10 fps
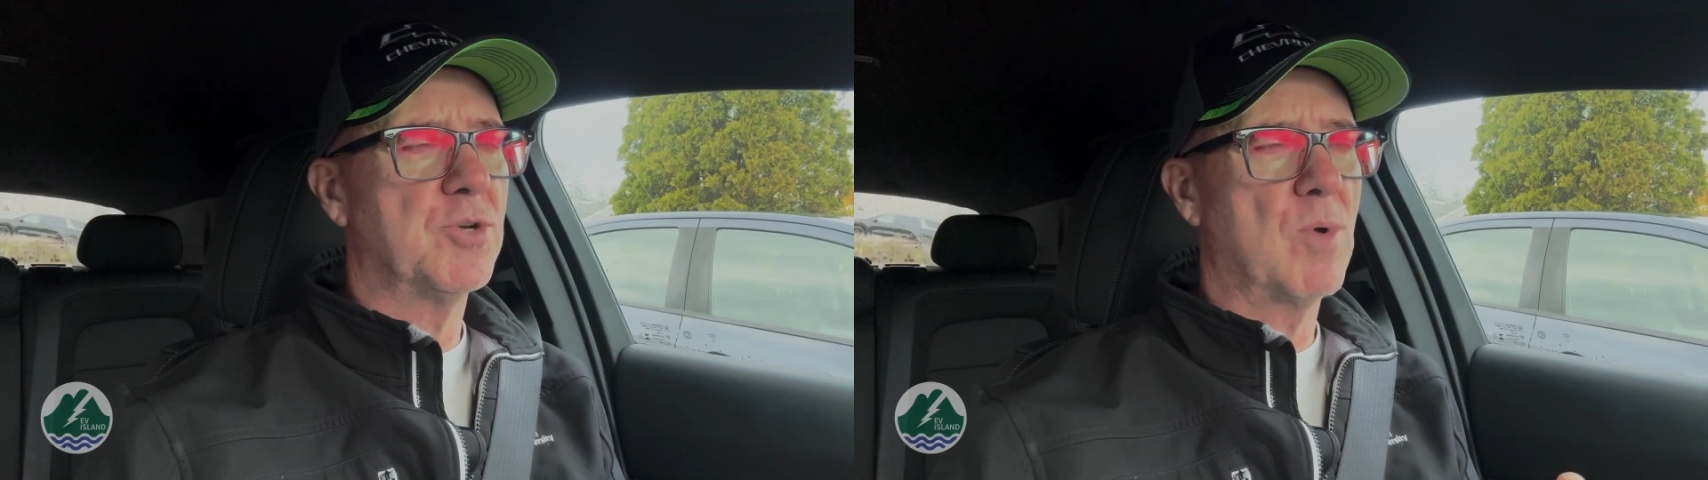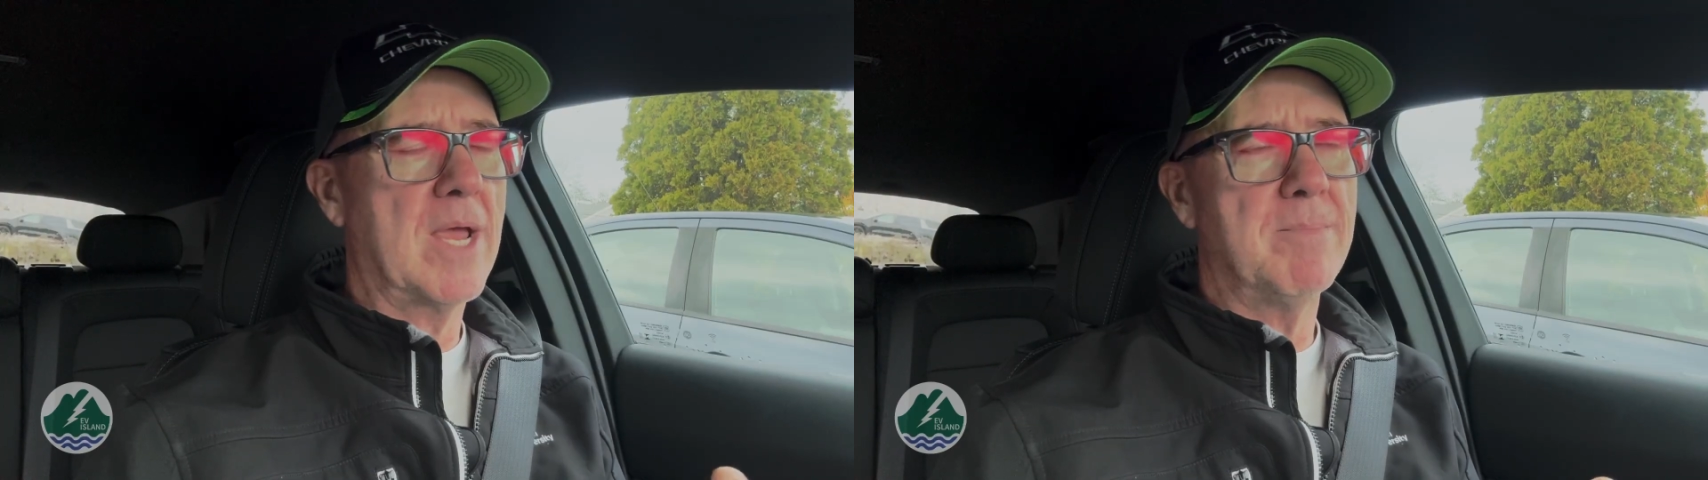
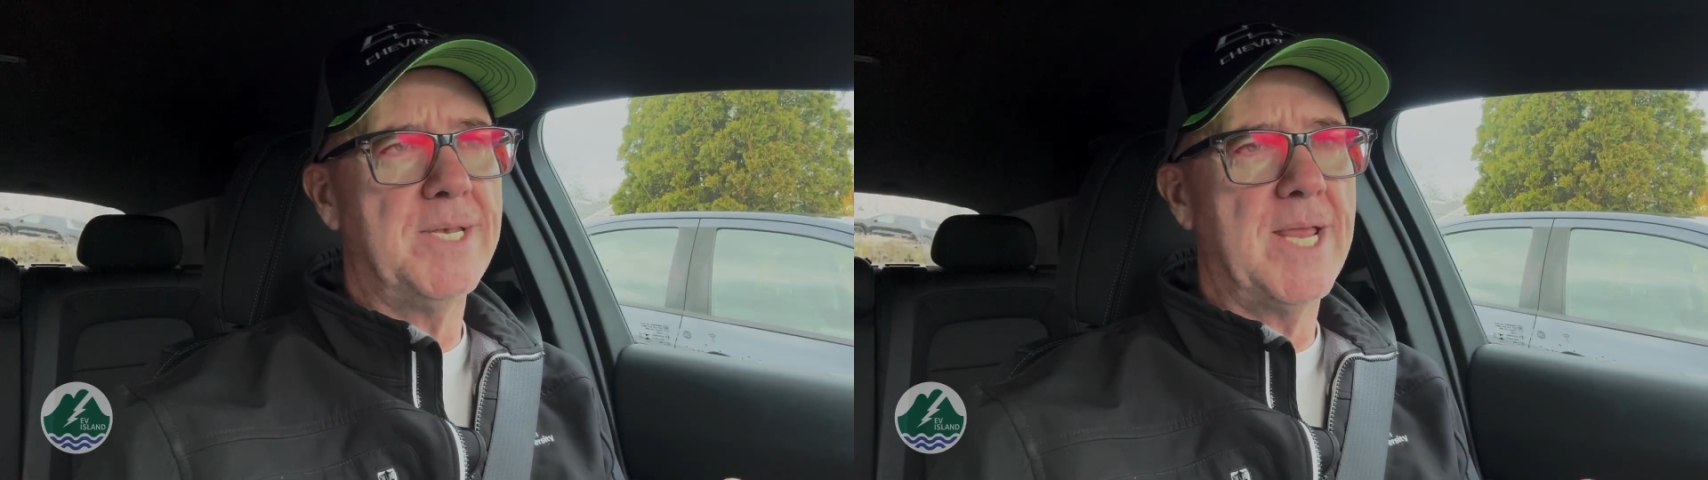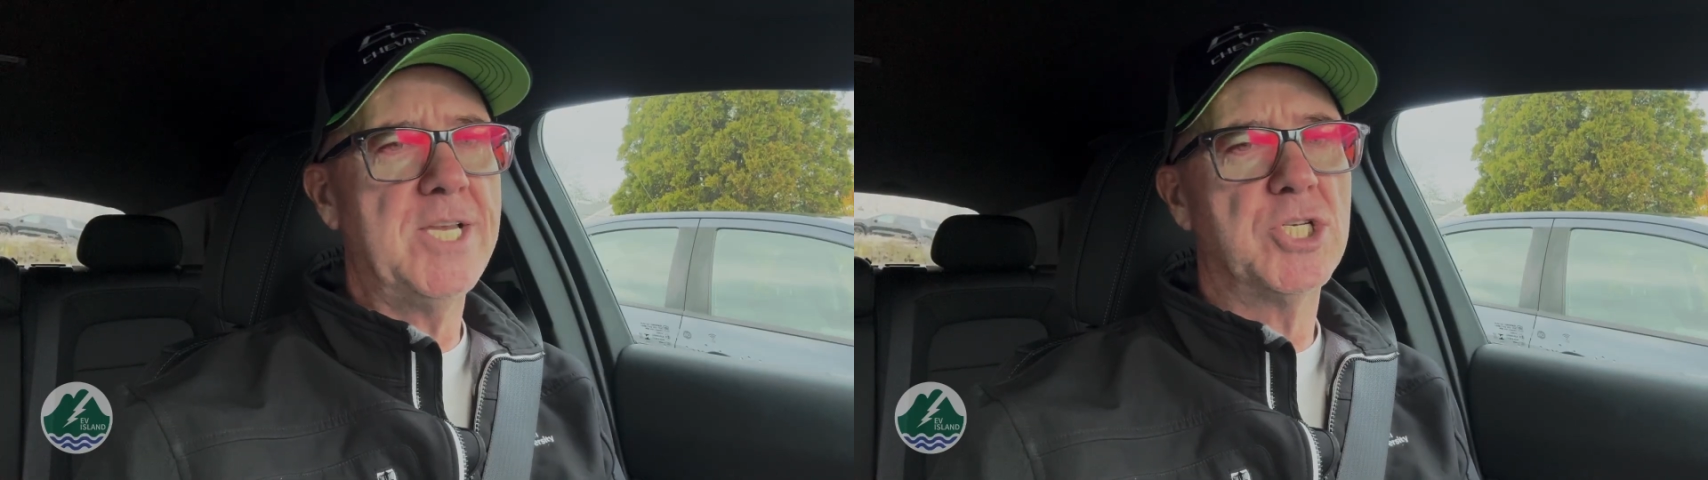the
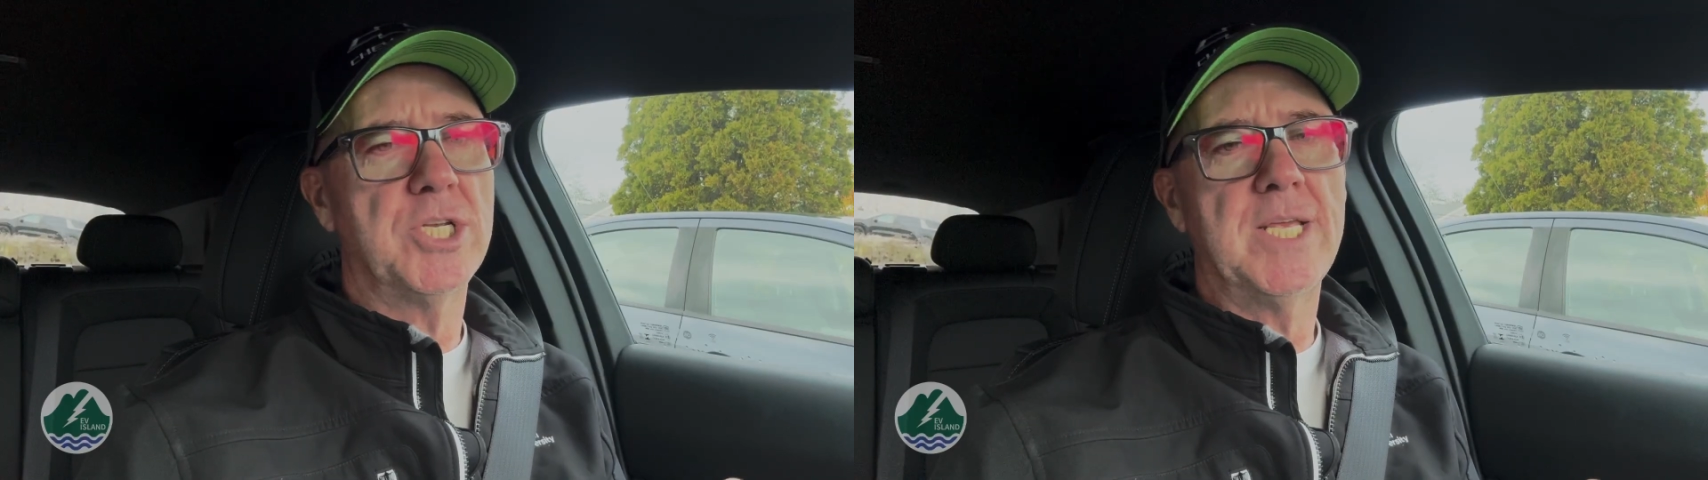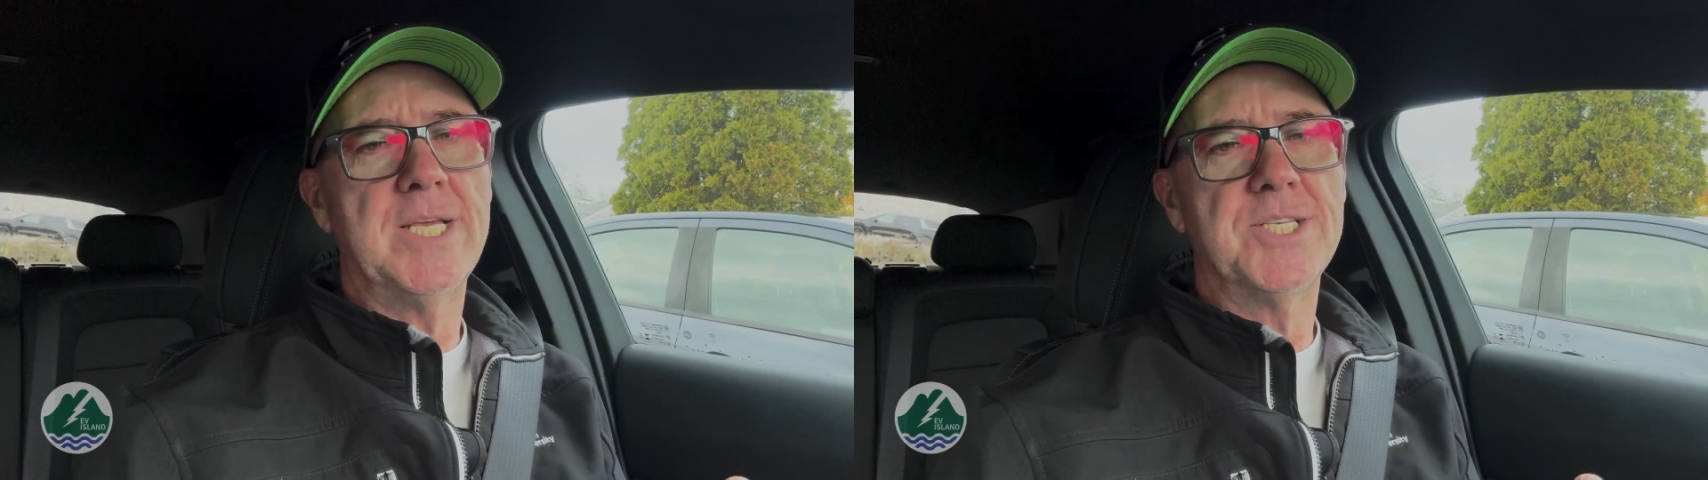
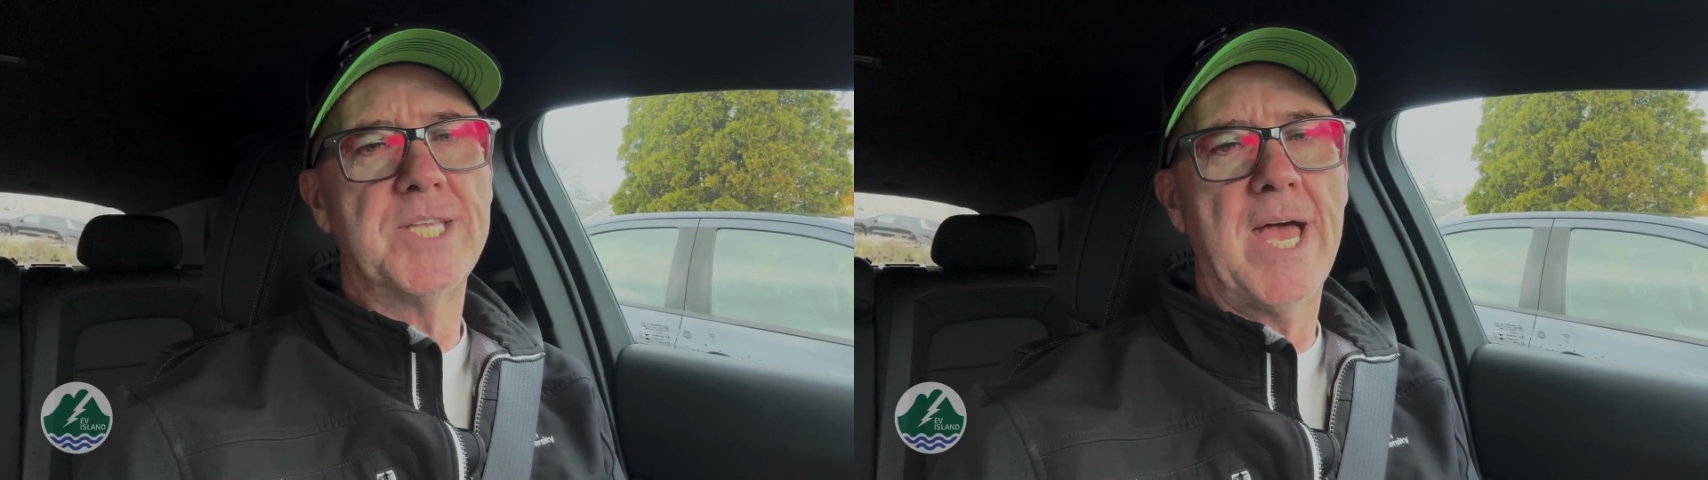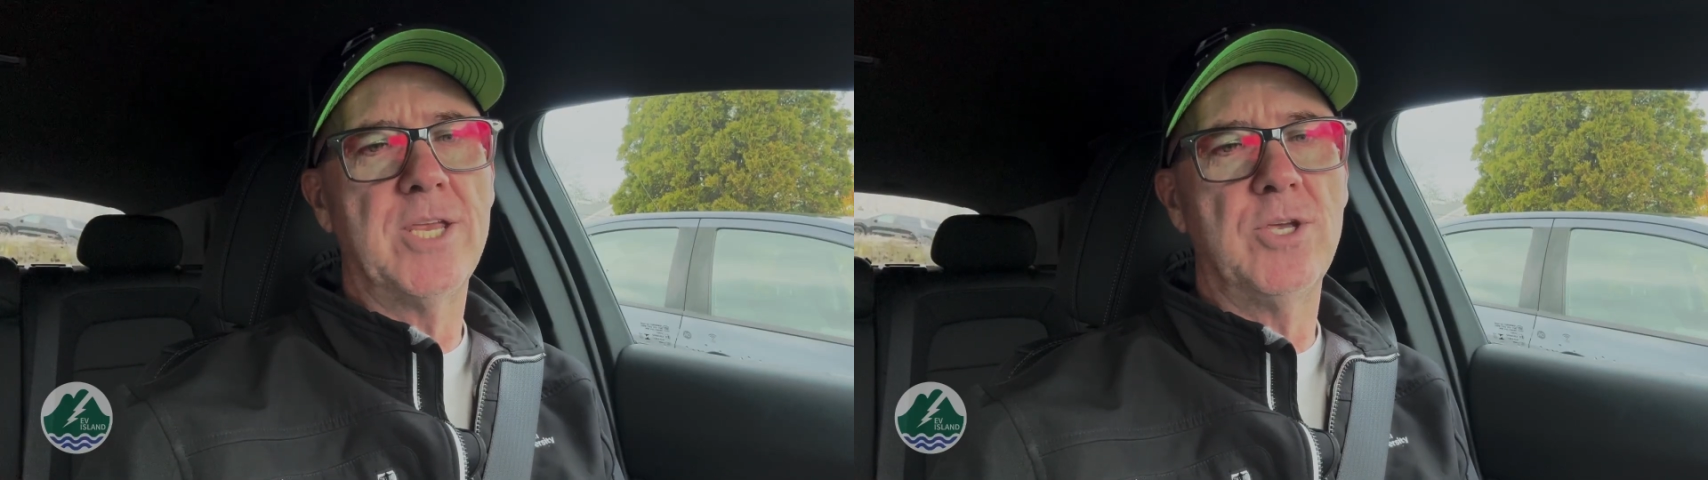recommendation is
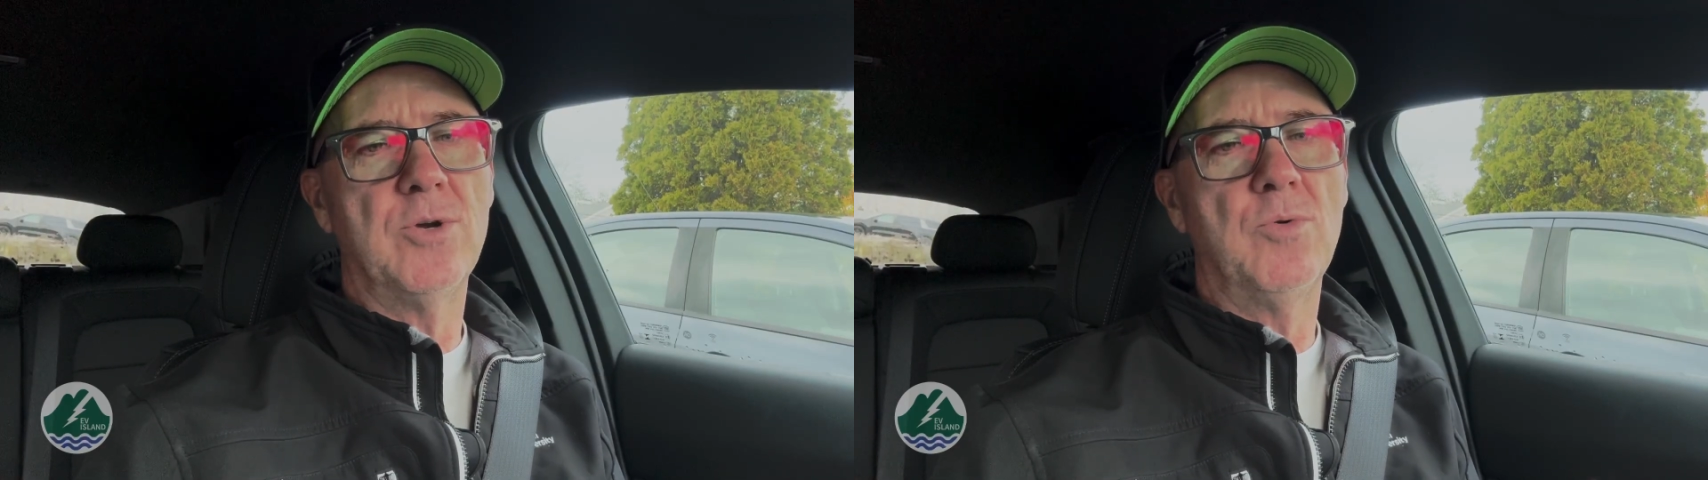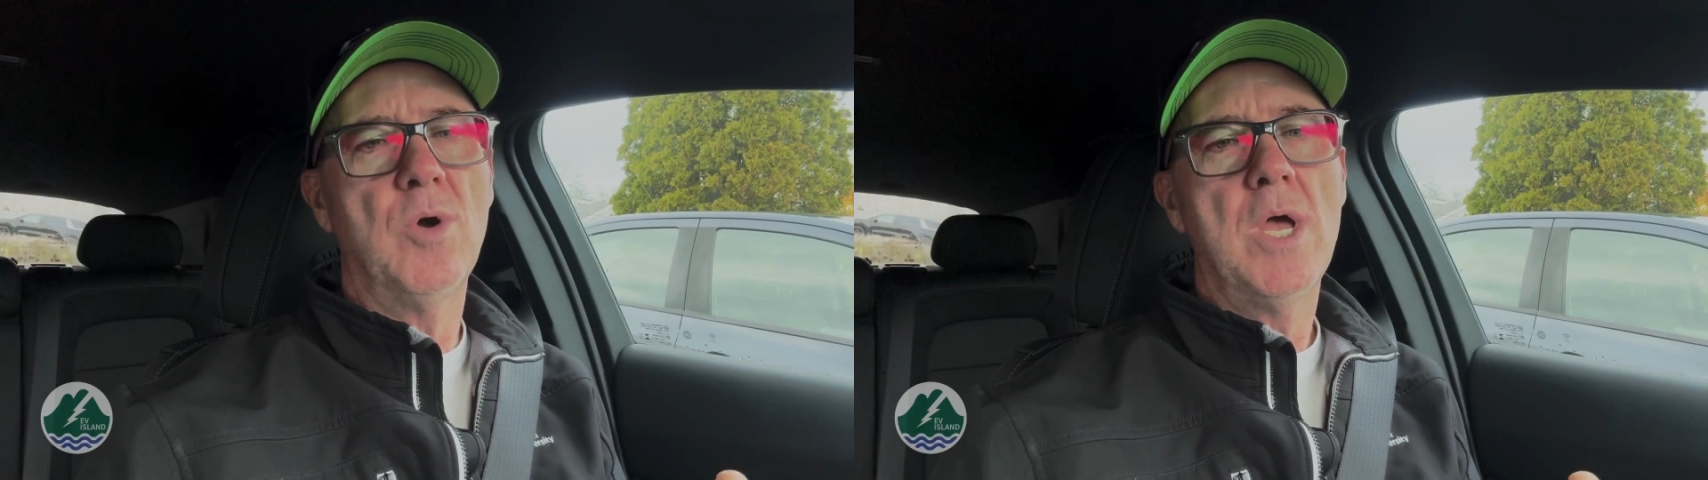that
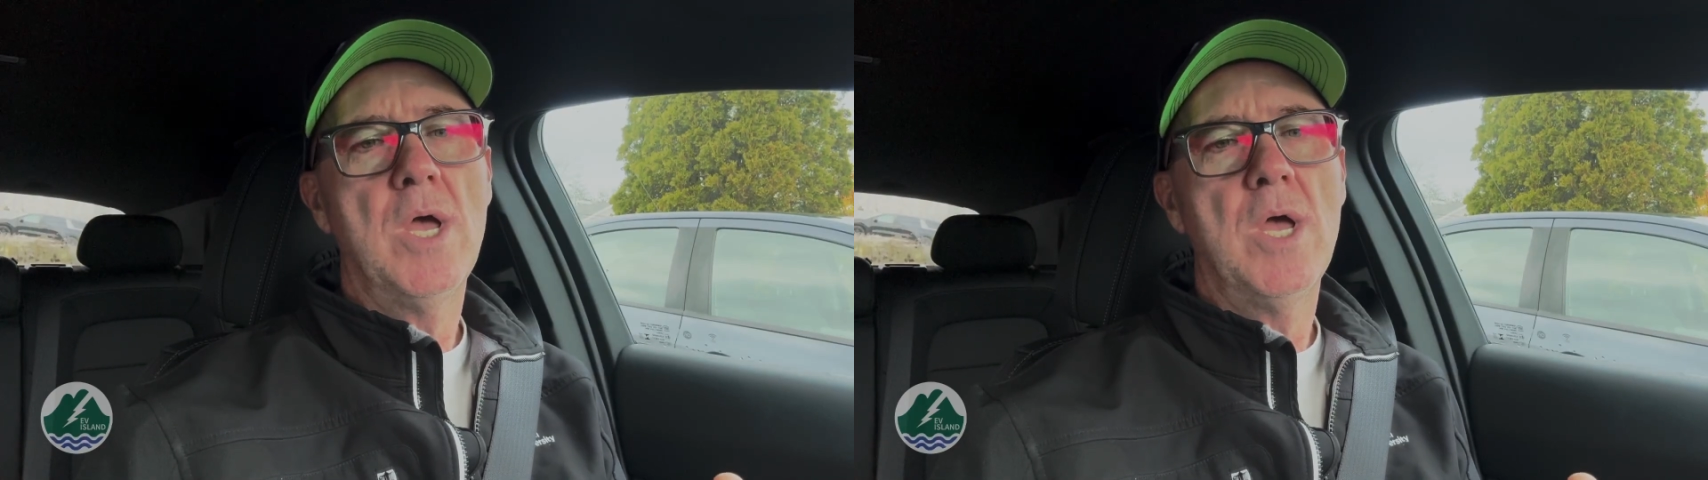you